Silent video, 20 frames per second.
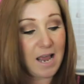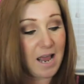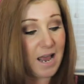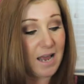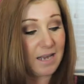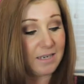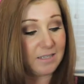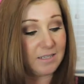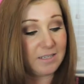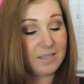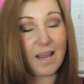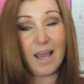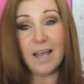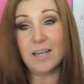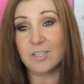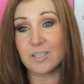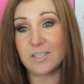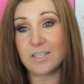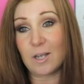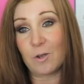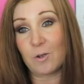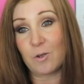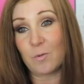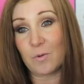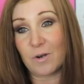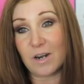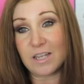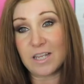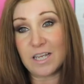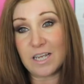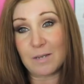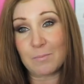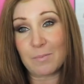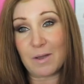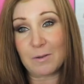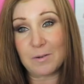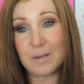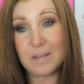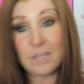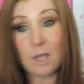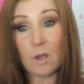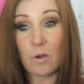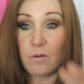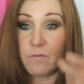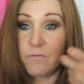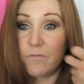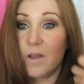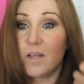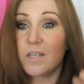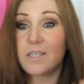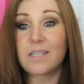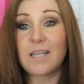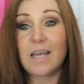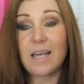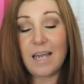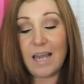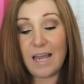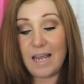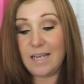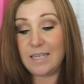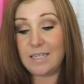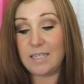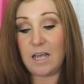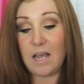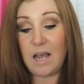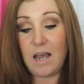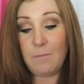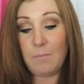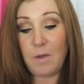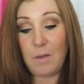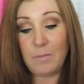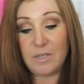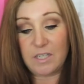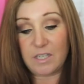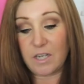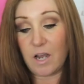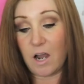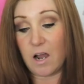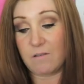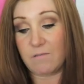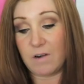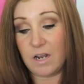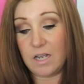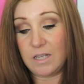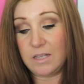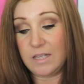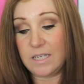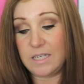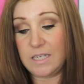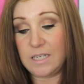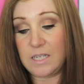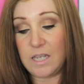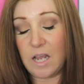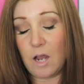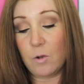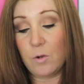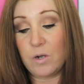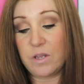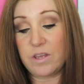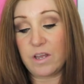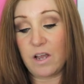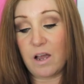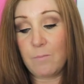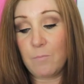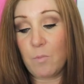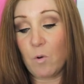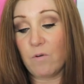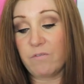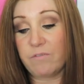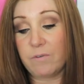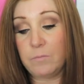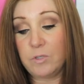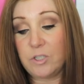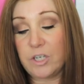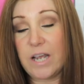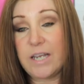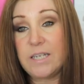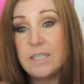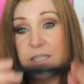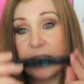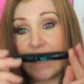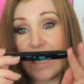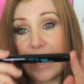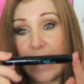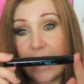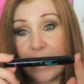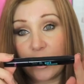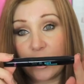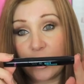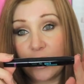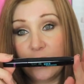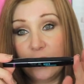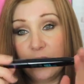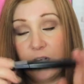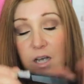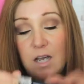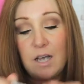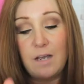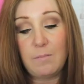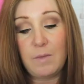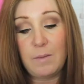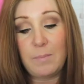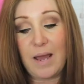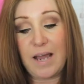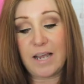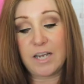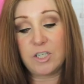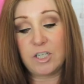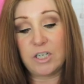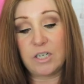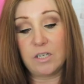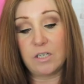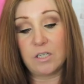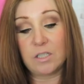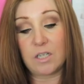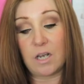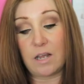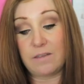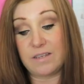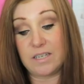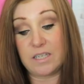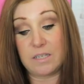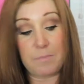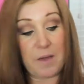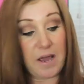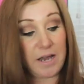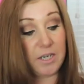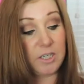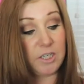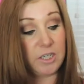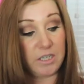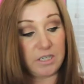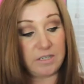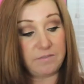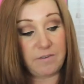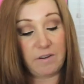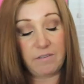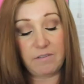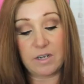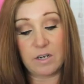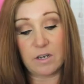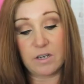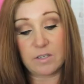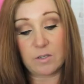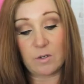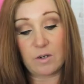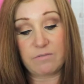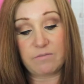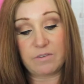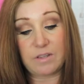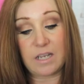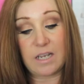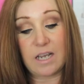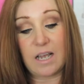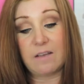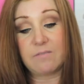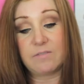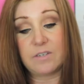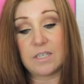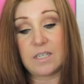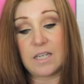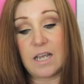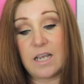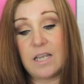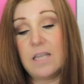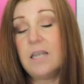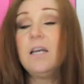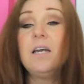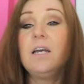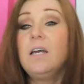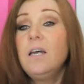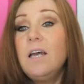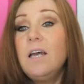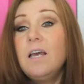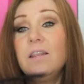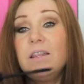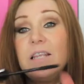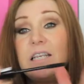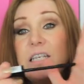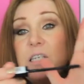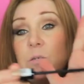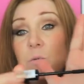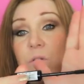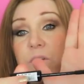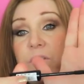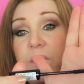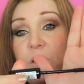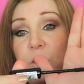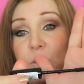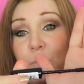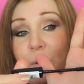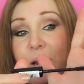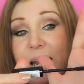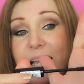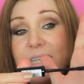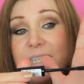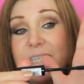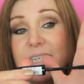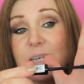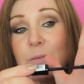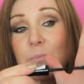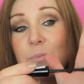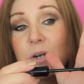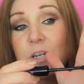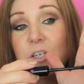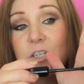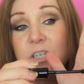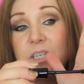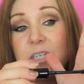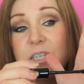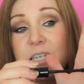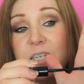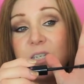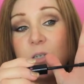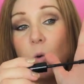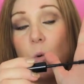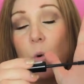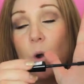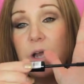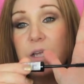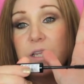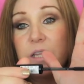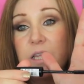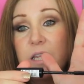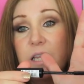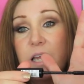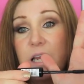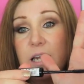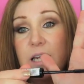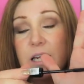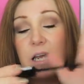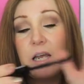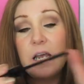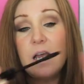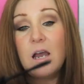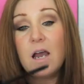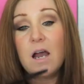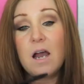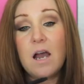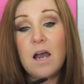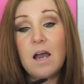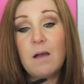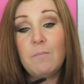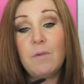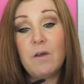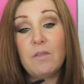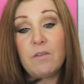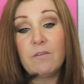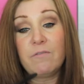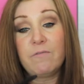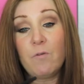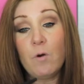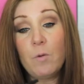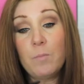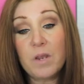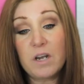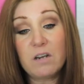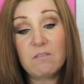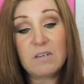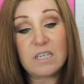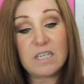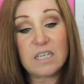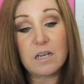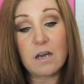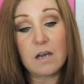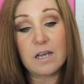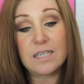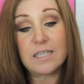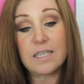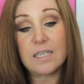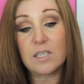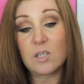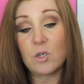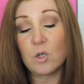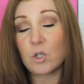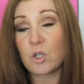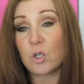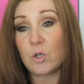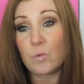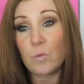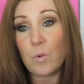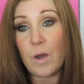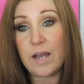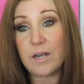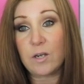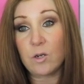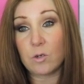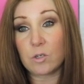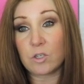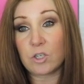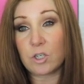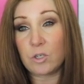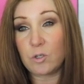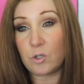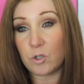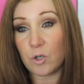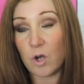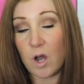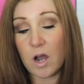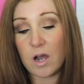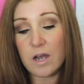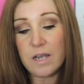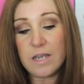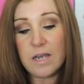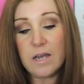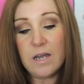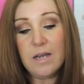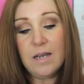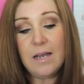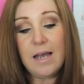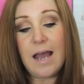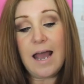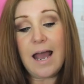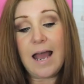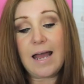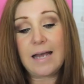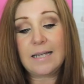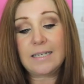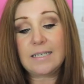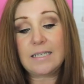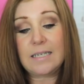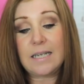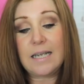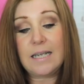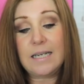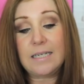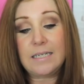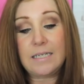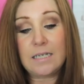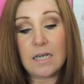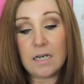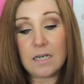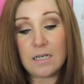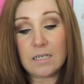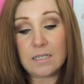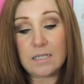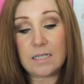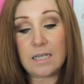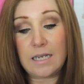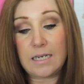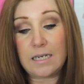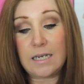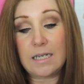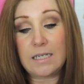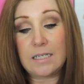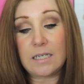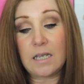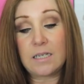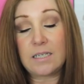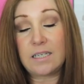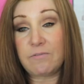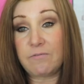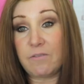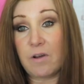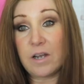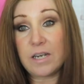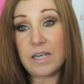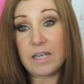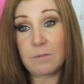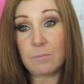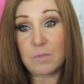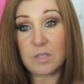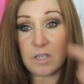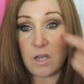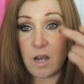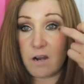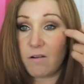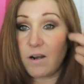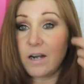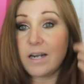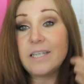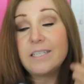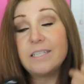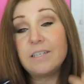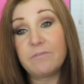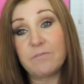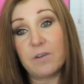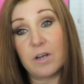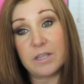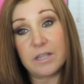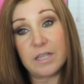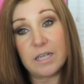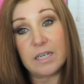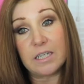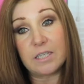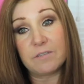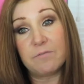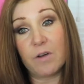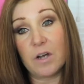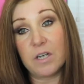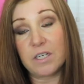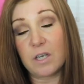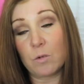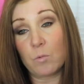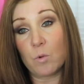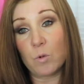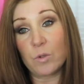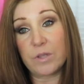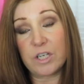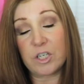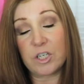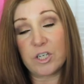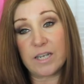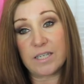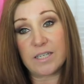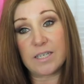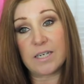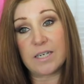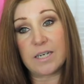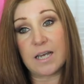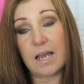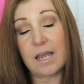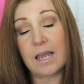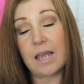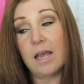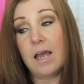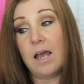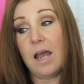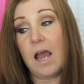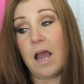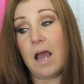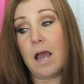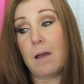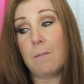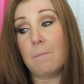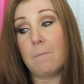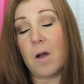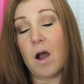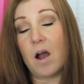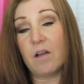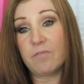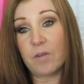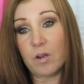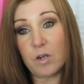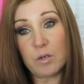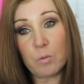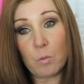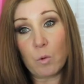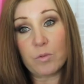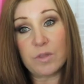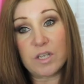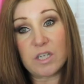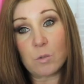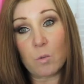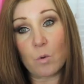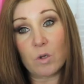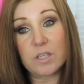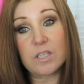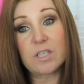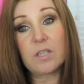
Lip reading: and yeah, just tell you what I think about it. So first thing is a mascara, and this is the only thing I bought from Jade's collection. Packaging looks like this. The packaging is very nice on everything, I have to say. This is one of those plastic brushes. It's quite thin. The formula is nice. It's not too wet, not too dry. And it is a defining mascara, and I did find that it defined. I wore this yesterday. I've only worn this once,